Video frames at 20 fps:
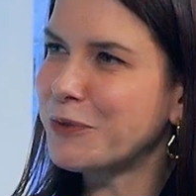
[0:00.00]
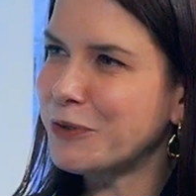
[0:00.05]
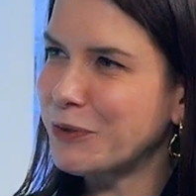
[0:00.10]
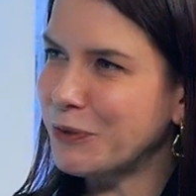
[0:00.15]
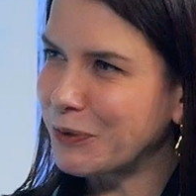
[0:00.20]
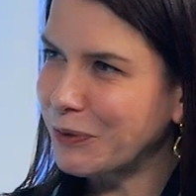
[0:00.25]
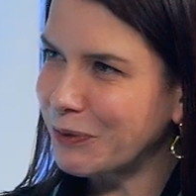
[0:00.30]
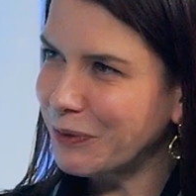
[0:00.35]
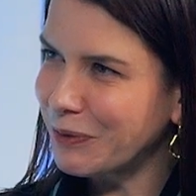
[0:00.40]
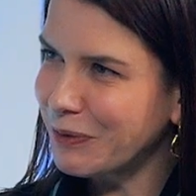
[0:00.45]

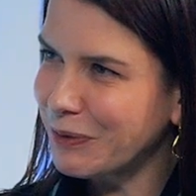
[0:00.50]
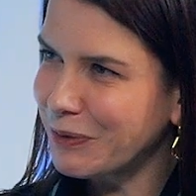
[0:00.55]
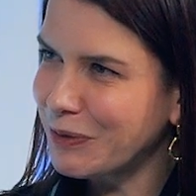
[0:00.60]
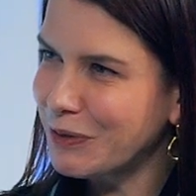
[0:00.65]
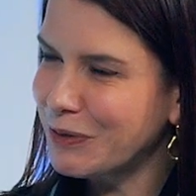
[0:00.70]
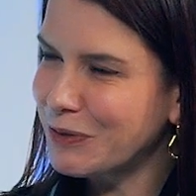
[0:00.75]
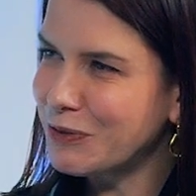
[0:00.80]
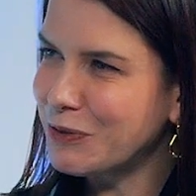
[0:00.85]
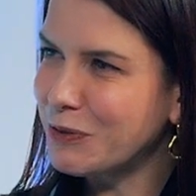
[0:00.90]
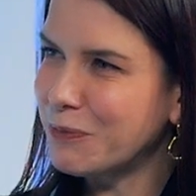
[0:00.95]
you
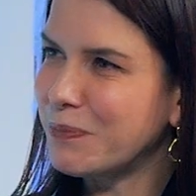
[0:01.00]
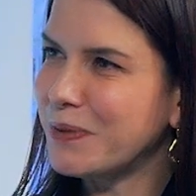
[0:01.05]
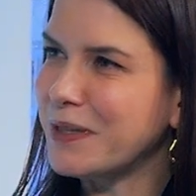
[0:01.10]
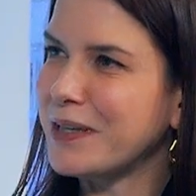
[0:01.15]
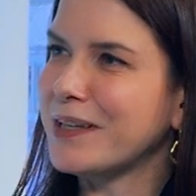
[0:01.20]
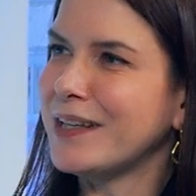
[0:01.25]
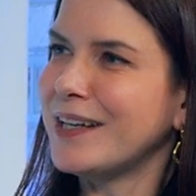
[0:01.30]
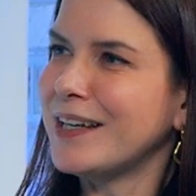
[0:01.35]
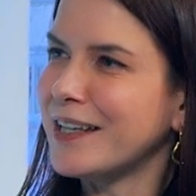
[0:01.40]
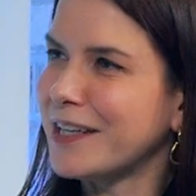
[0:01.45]
to
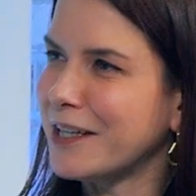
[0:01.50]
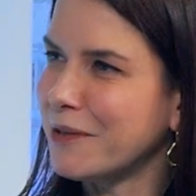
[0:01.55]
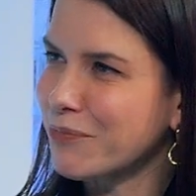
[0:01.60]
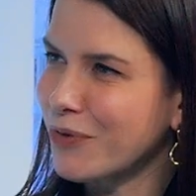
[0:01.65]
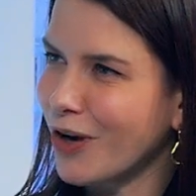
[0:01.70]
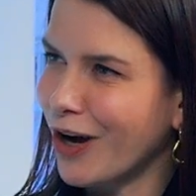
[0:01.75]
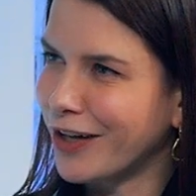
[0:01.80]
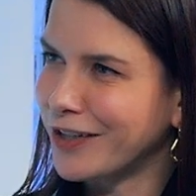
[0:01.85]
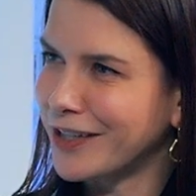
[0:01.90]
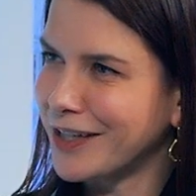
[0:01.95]
be leading
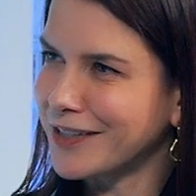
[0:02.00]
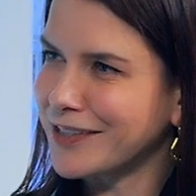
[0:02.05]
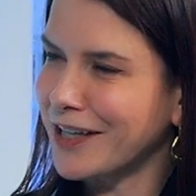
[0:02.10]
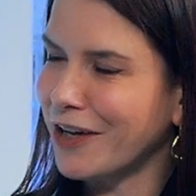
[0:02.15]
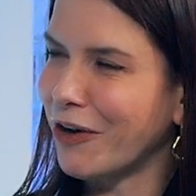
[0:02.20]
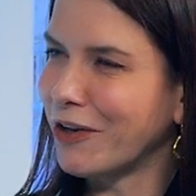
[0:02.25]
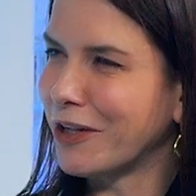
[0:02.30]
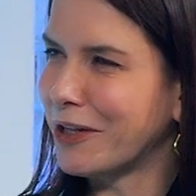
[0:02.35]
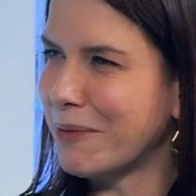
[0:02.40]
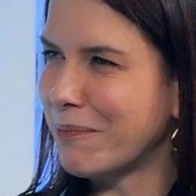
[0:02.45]
product at
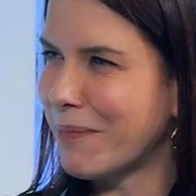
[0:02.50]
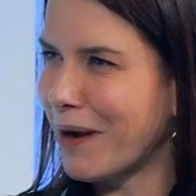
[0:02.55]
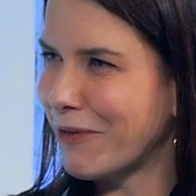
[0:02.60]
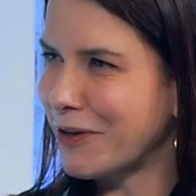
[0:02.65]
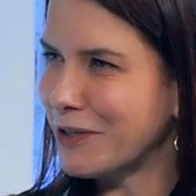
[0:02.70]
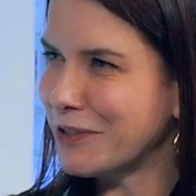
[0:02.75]
Holland Barrett